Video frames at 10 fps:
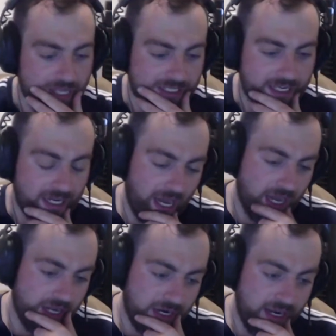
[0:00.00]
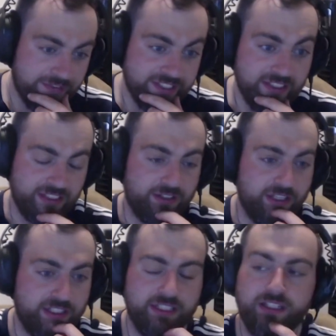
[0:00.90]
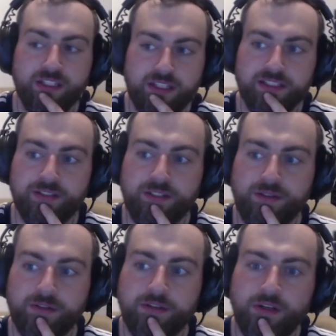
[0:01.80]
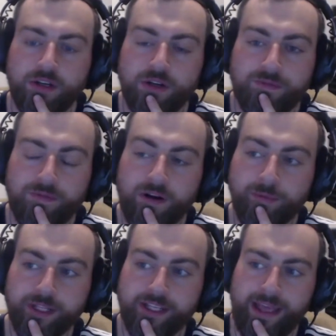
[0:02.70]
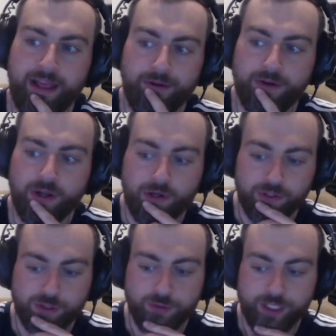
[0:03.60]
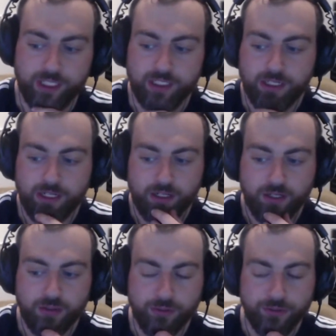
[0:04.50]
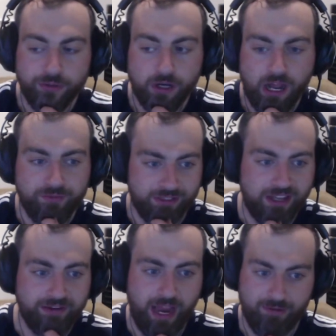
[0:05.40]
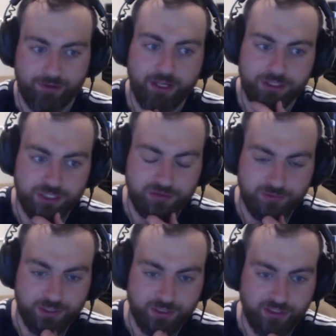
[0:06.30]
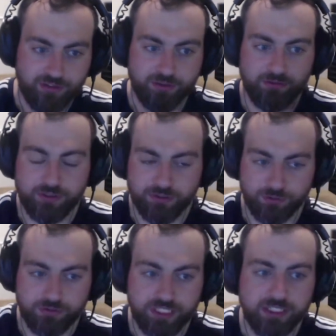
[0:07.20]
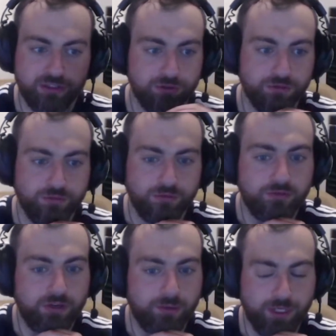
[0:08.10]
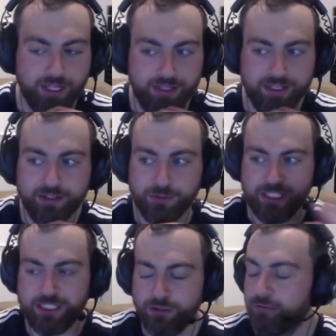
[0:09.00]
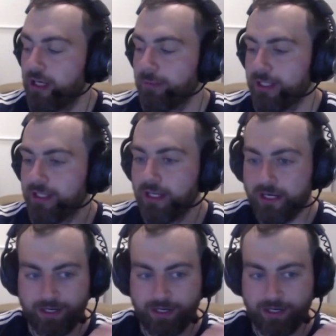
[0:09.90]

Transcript: again, and I have seen this a lot. There's a rugby account on Twitter who I have a love-hate relationship with, and it's called Tier 2 Rugby, I think, or T2 Rugby.